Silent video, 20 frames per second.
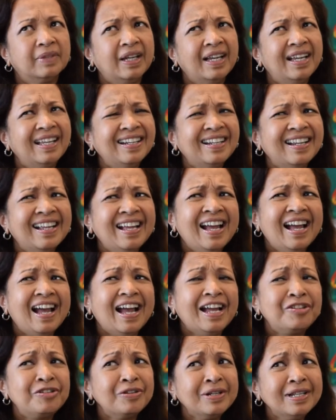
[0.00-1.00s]
And
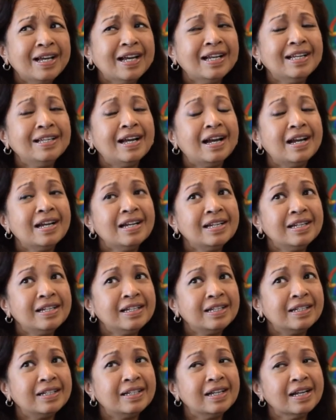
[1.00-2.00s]
actually, I
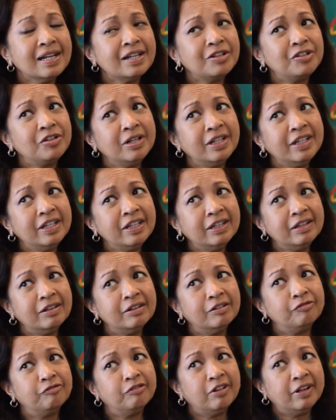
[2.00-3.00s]

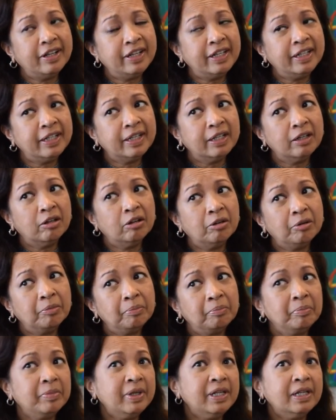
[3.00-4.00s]
find
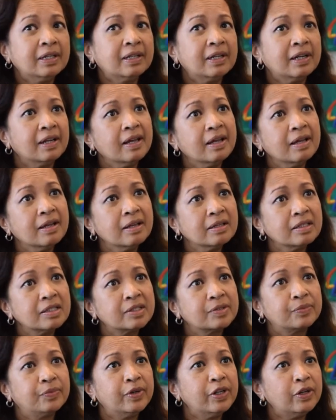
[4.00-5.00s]
middle
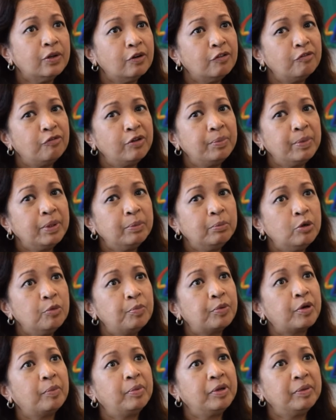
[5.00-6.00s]
class, well-off women more
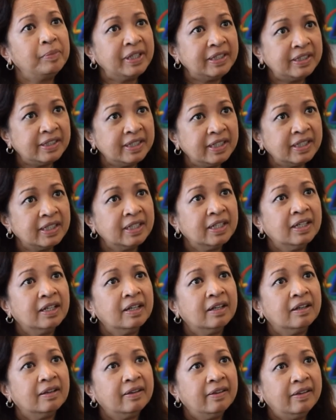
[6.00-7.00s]
problematic
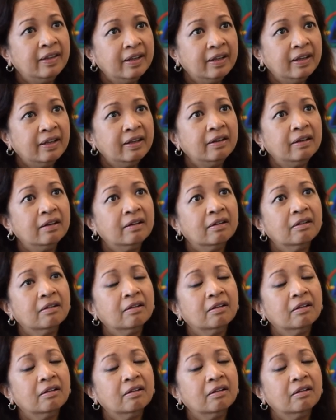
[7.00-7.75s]
than